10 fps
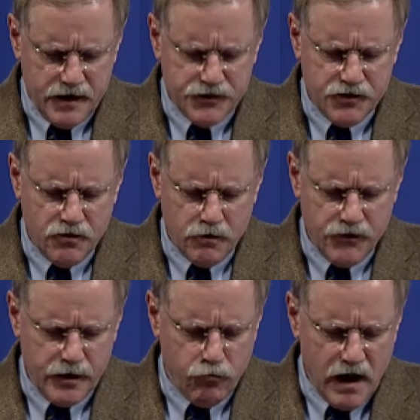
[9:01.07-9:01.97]
It's called
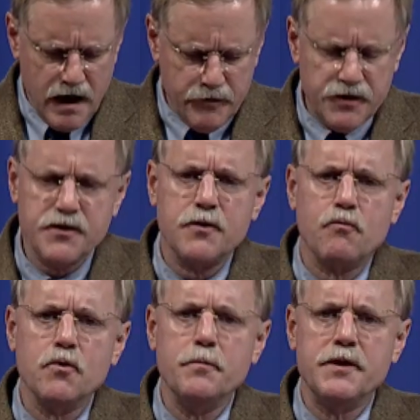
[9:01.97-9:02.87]
the
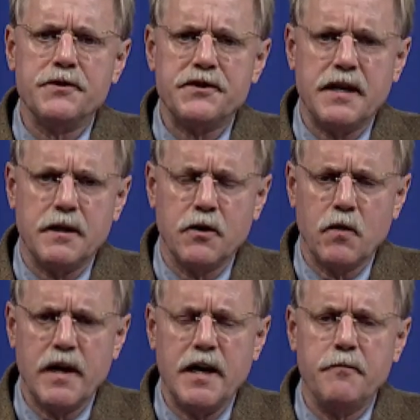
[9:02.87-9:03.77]
Robinson-Reubens
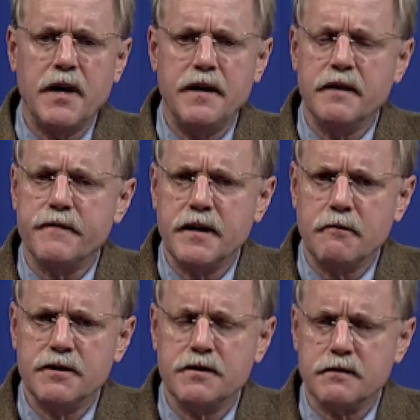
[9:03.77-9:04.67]
telegram, and if there
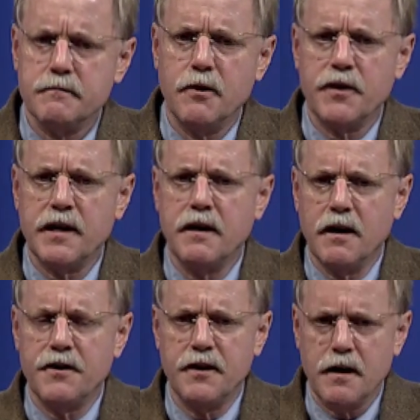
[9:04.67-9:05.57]
is a smoking
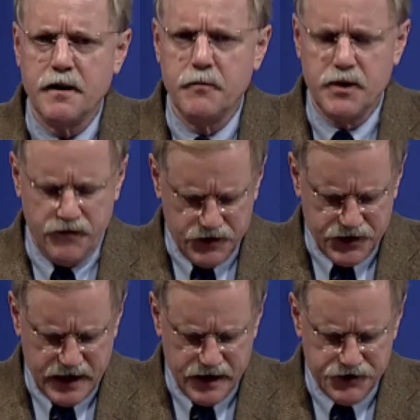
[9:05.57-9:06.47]
gun document in this
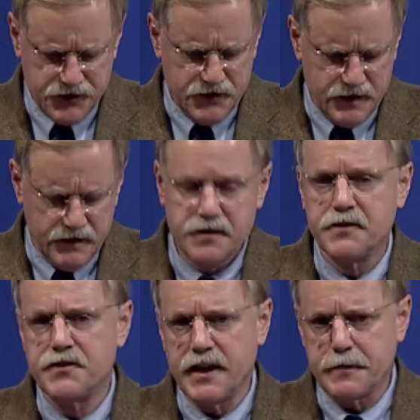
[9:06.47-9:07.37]
case, this
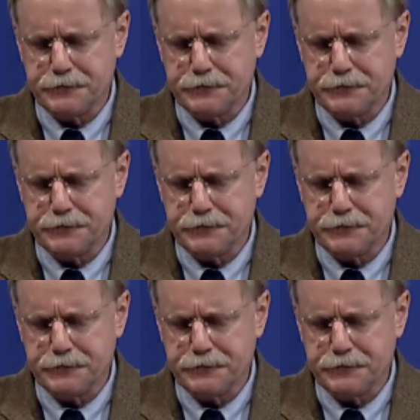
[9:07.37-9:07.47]
is it.